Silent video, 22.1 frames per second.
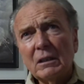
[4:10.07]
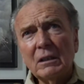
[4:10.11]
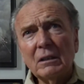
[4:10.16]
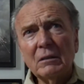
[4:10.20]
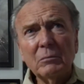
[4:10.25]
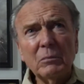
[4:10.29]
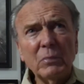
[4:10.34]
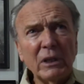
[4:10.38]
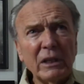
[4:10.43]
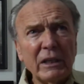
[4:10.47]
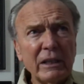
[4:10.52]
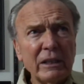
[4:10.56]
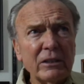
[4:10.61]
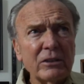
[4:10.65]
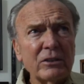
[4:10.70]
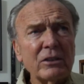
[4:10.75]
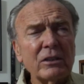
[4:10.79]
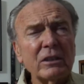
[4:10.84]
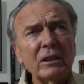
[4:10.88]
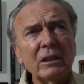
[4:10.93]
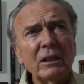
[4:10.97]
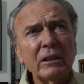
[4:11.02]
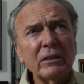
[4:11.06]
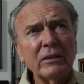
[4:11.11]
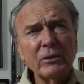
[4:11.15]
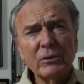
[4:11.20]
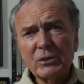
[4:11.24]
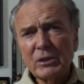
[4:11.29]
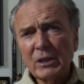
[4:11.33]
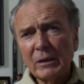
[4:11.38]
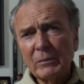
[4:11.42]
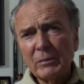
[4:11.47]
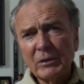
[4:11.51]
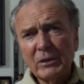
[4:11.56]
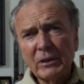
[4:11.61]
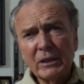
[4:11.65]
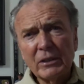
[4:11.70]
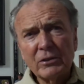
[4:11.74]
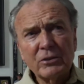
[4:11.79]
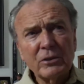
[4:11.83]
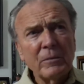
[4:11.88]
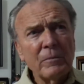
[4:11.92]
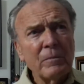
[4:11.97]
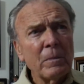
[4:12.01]
blades, those type of
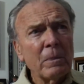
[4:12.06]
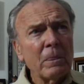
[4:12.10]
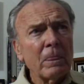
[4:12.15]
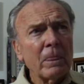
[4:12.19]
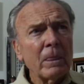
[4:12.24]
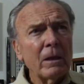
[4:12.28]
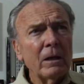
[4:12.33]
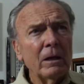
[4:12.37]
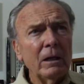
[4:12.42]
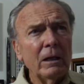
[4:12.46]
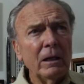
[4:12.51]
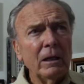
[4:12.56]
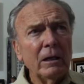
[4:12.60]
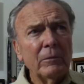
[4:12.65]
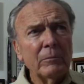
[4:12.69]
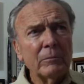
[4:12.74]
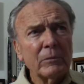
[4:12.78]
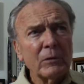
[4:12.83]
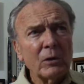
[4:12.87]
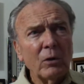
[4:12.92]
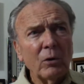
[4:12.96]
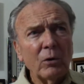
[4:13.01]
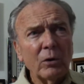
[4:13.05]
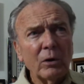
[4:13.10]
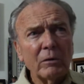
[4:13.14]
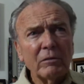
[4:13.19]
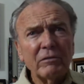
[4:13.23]
things. Or